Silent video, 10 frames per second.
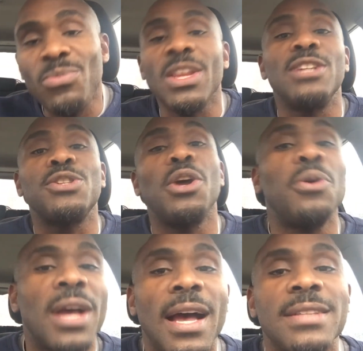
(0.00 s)
There's no
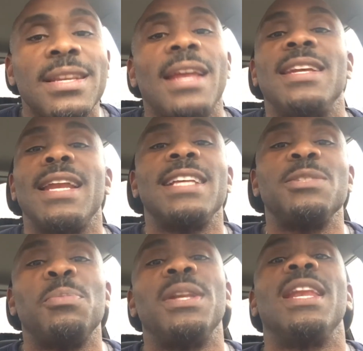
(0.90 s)
content. It
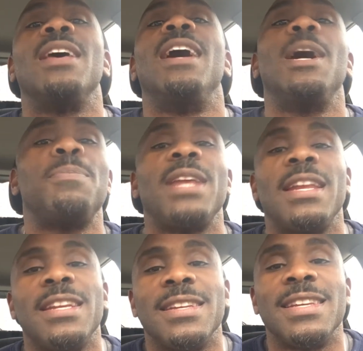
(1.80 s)
hasn't been
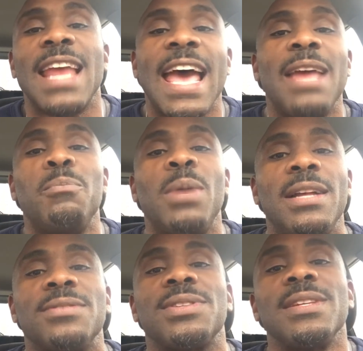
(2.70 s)
updated in 9
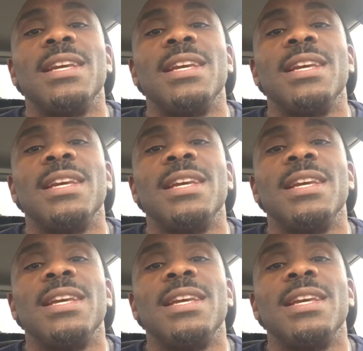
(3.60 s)
months.